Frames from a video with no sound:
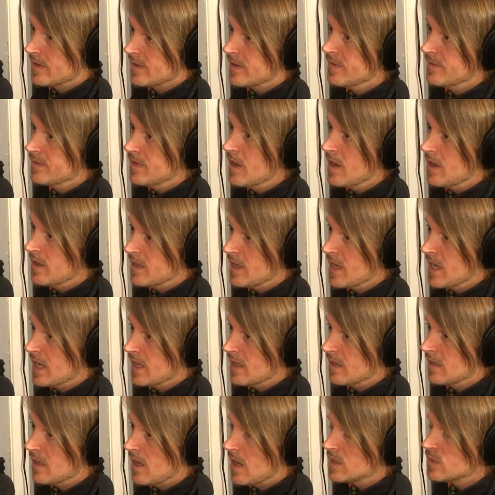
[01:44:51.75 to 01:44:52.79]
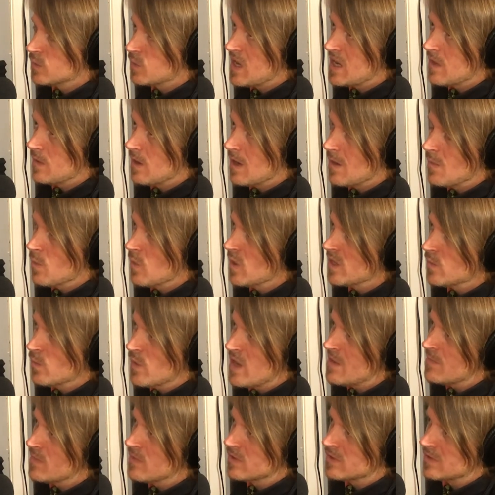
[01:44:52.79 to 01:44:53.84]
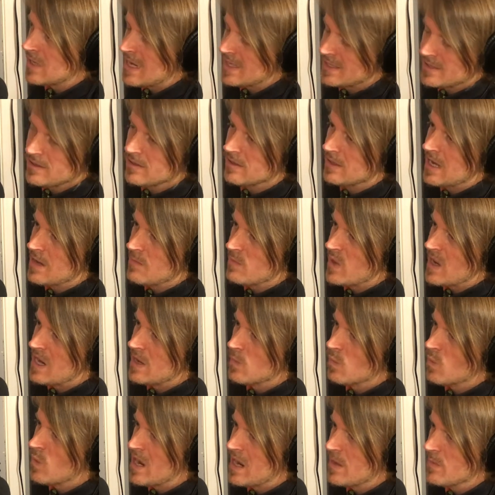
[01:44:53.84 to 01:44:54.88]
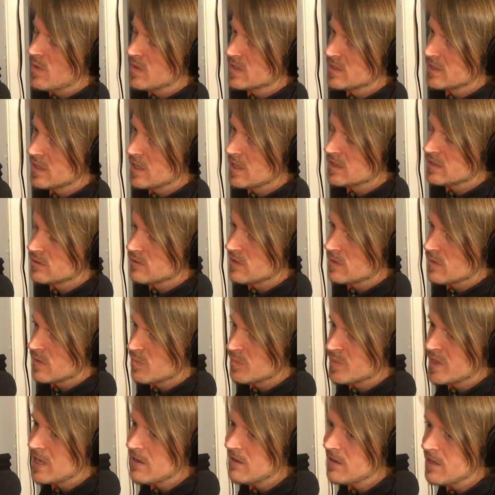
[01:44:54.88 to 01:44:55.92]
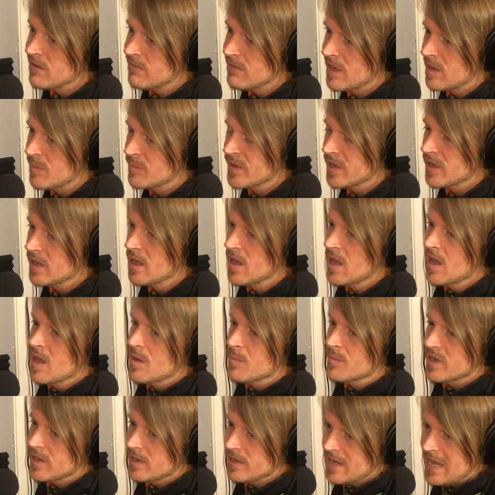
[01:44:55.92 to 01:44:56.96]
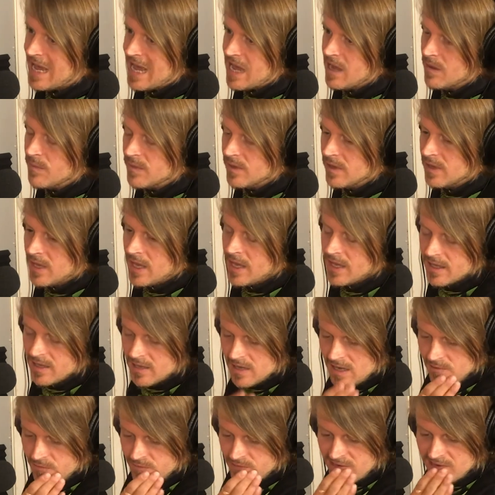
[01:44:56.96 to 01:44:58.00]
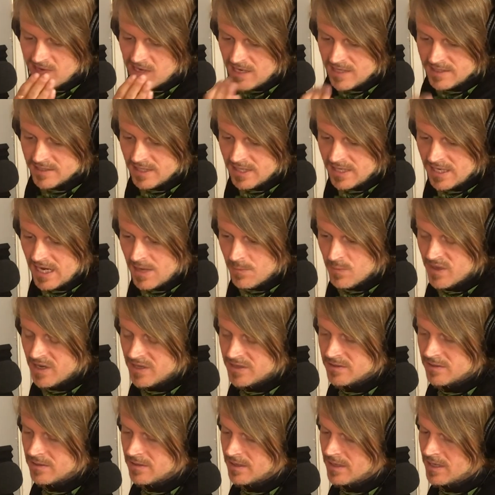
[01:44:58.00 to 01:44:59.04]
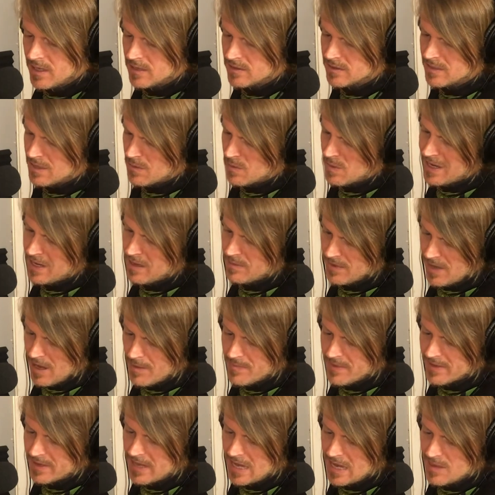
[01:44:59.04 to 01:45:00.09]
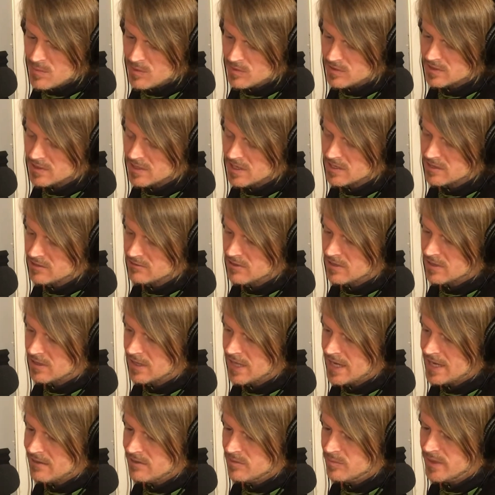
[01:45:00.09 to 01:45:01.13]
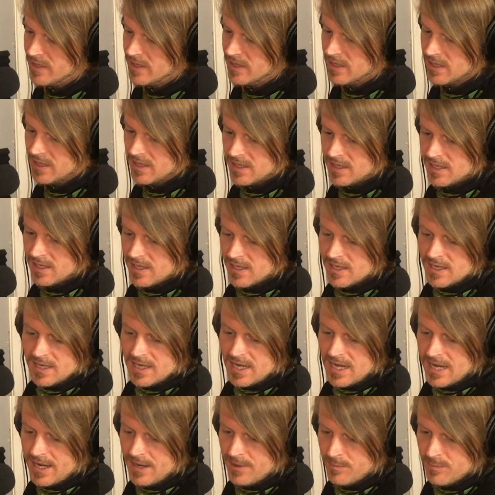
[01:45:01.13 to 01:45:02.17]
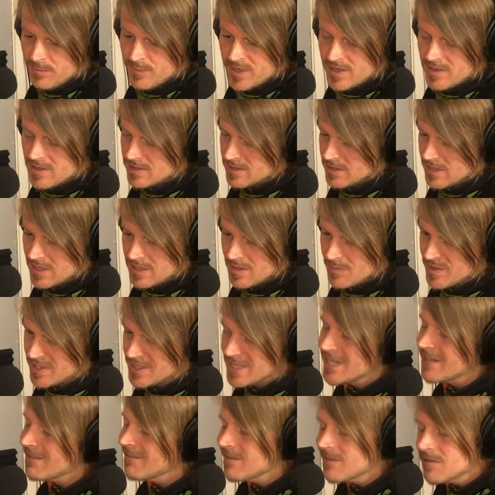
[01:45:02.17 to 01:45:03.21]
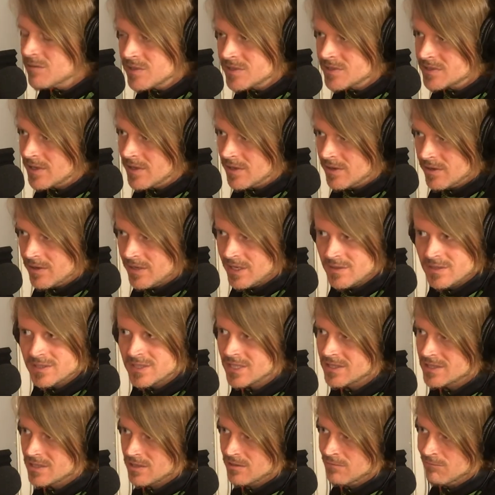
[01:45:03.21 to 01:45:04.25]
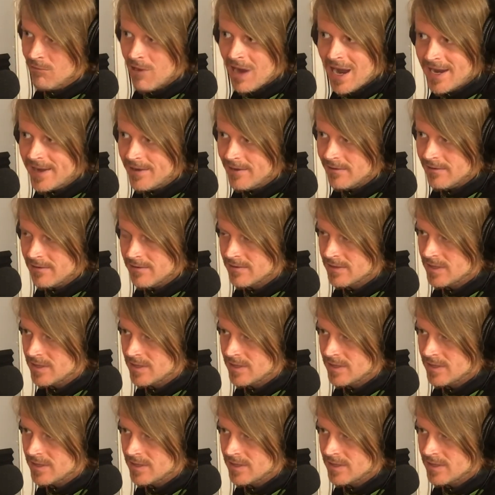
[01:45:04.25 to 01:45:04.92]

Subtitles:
No, yeah, I was way more. I still am way more starstruck with Perry around. But now that like I realized it now when I was doing the gig, I was like, wow, I became more starstruck later. But because like the material was so good, he was such a good writer, right?